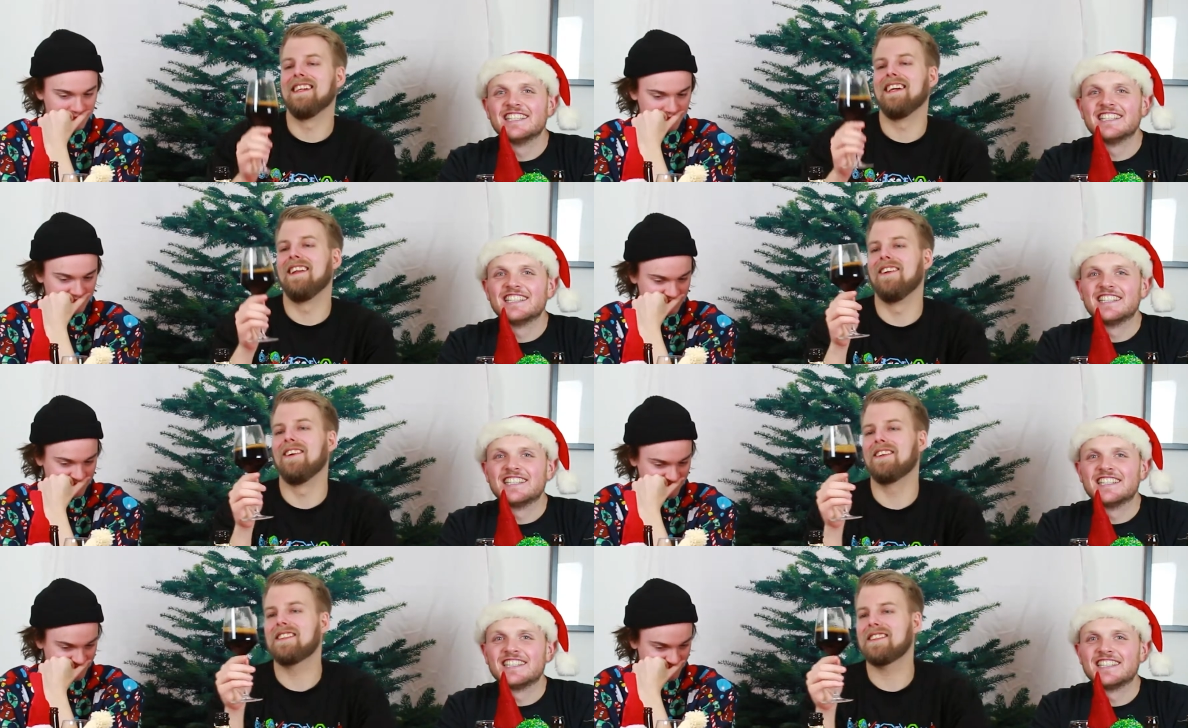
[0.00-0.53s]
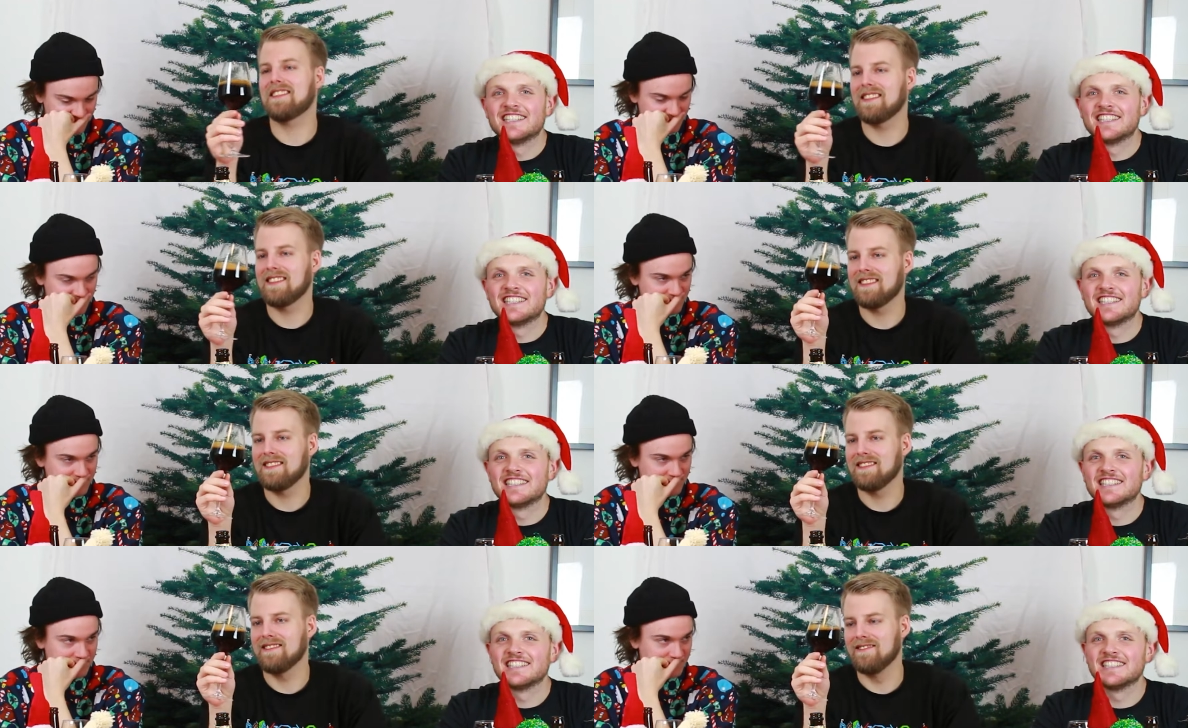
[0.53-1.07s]
Speaker 1: It looks
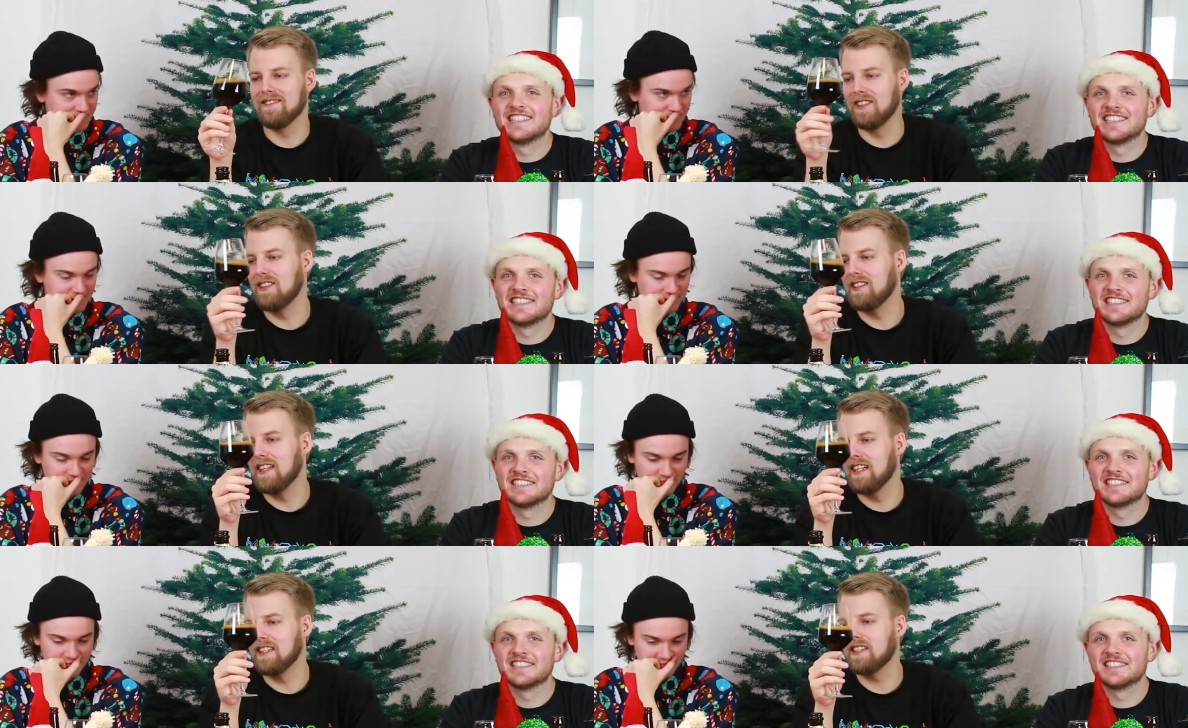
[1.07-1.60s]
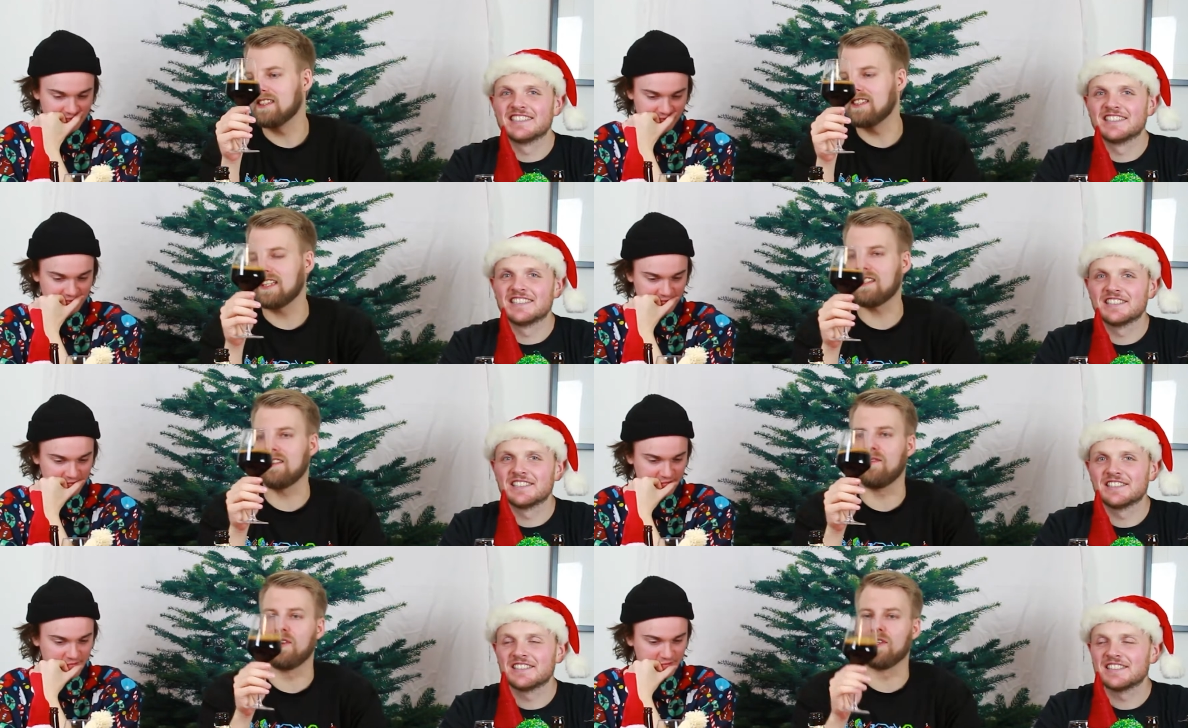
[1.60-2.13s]
very nice. It's
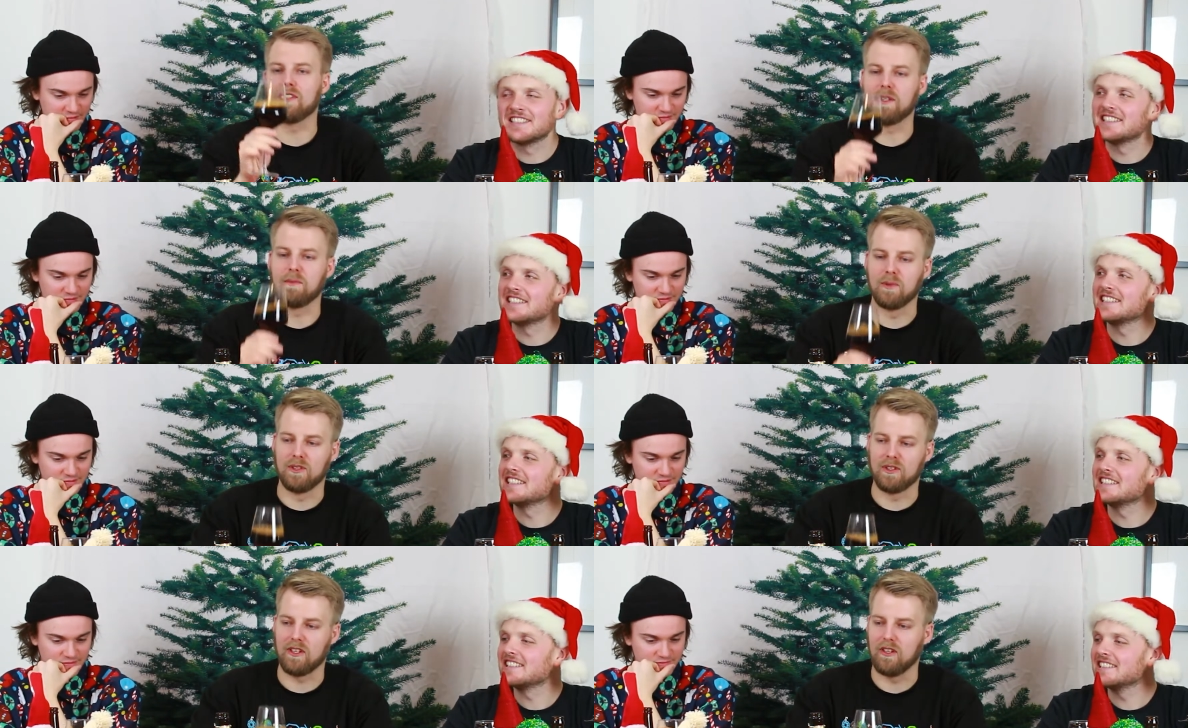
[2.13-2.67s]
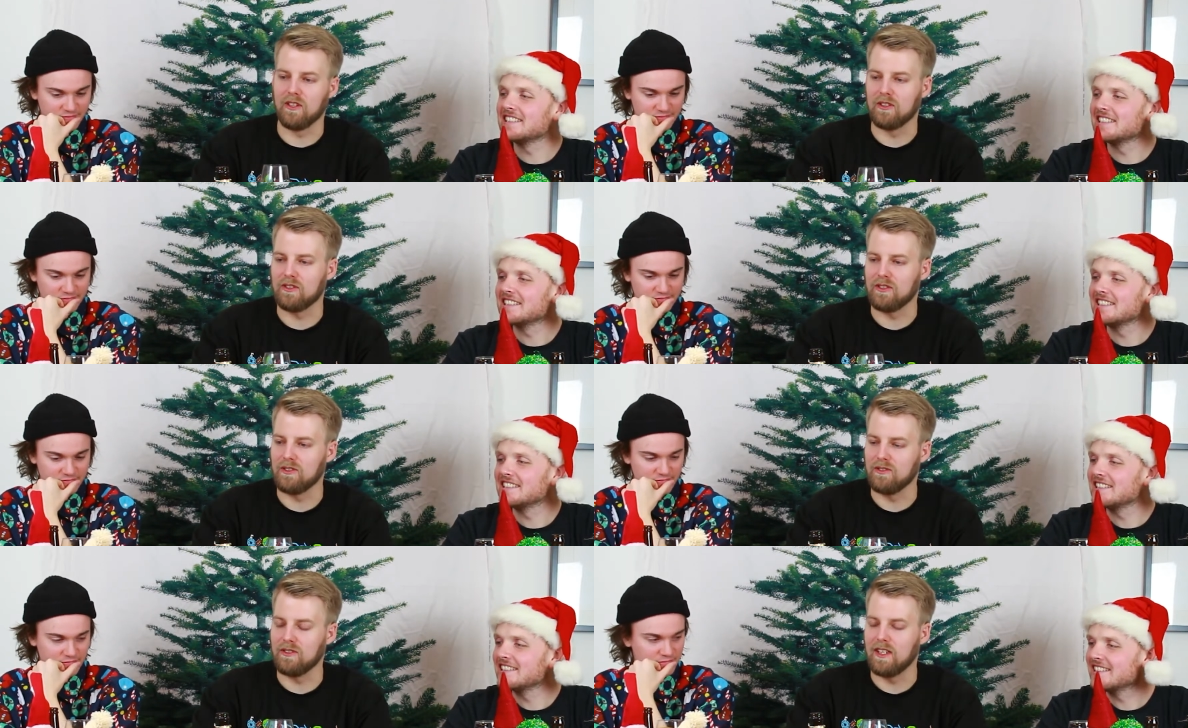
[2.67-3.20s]
actually very similar in color
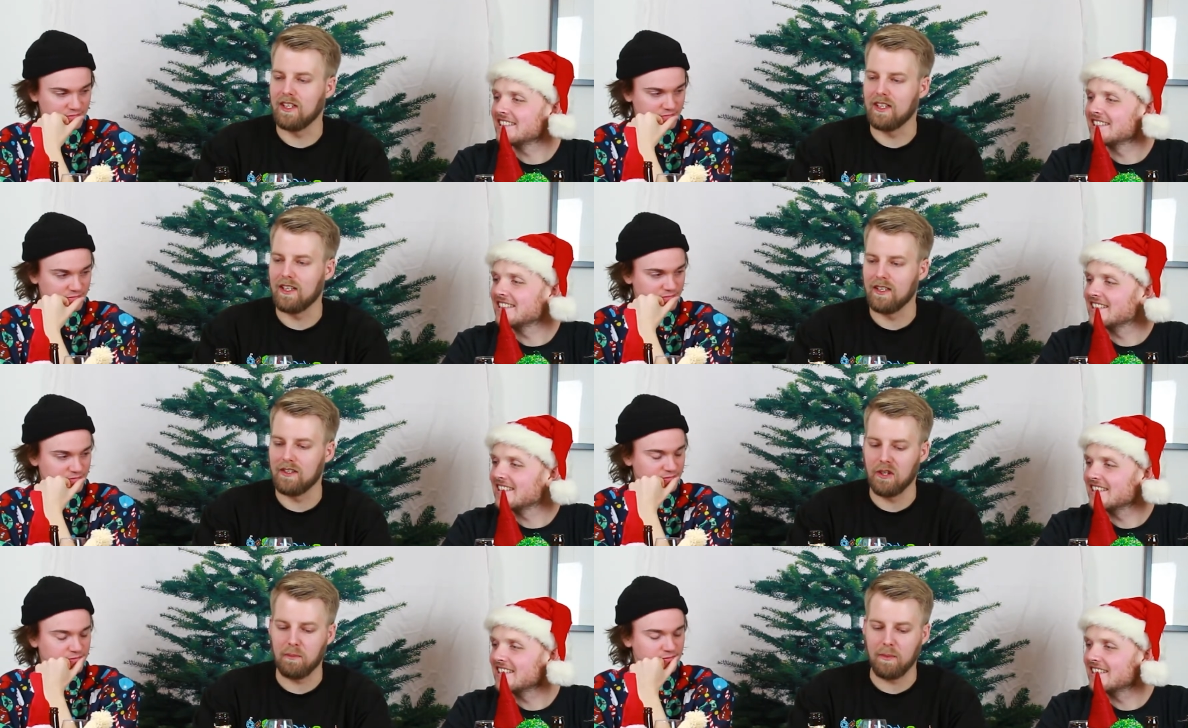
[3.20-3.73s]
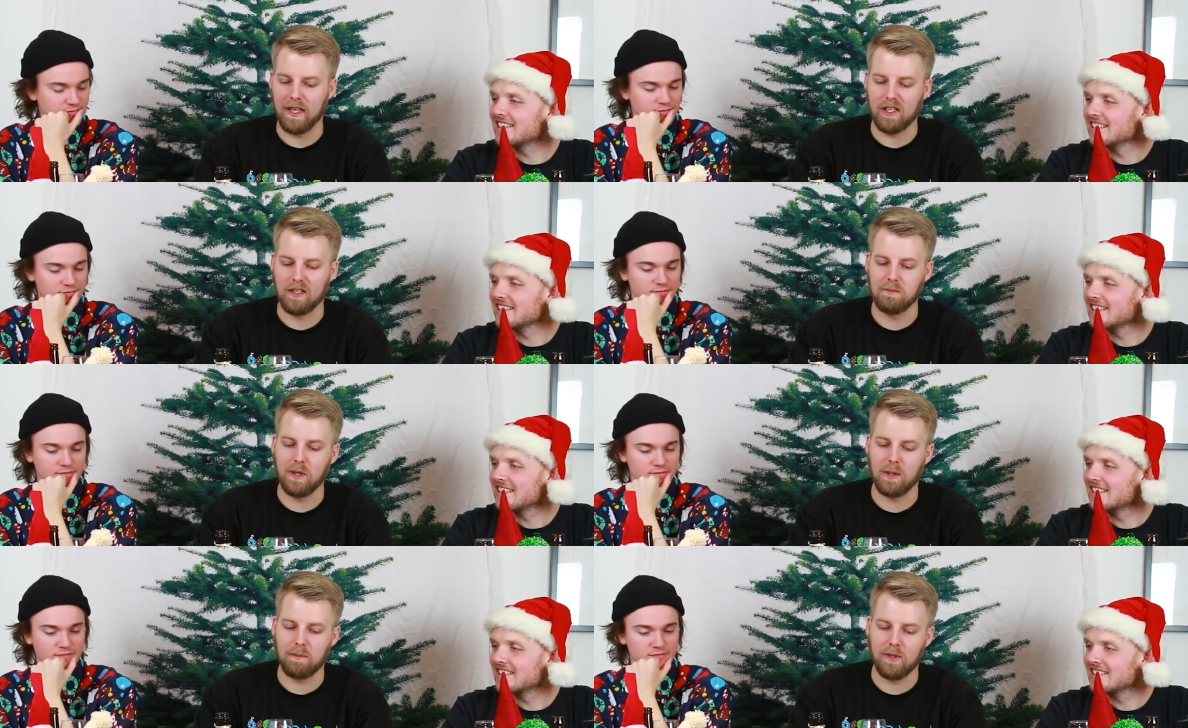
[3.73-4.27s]
to Not My
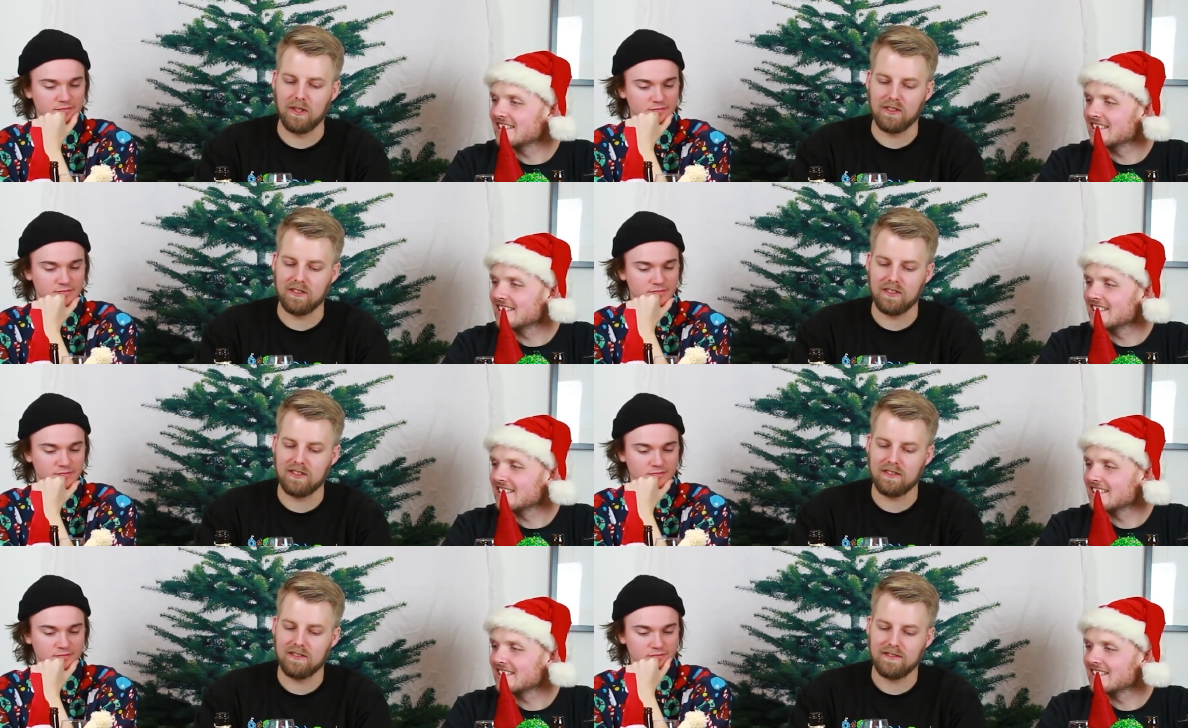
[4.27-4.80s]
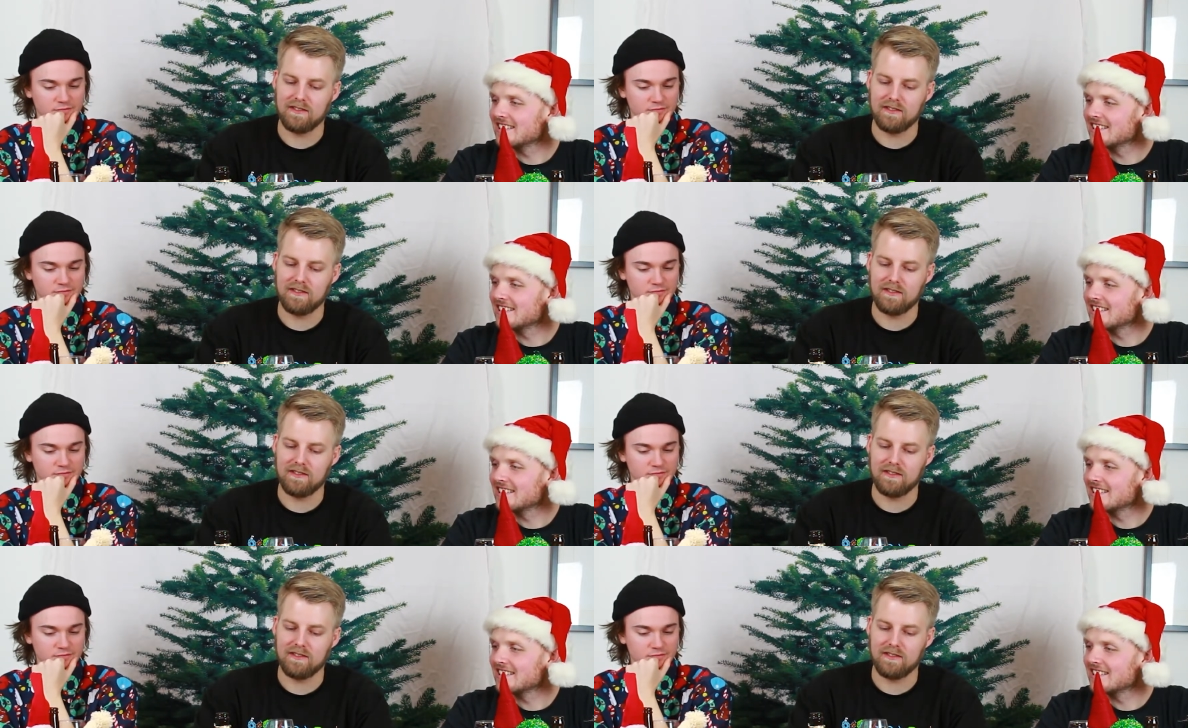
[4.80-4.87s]
Gumdrop Buttons.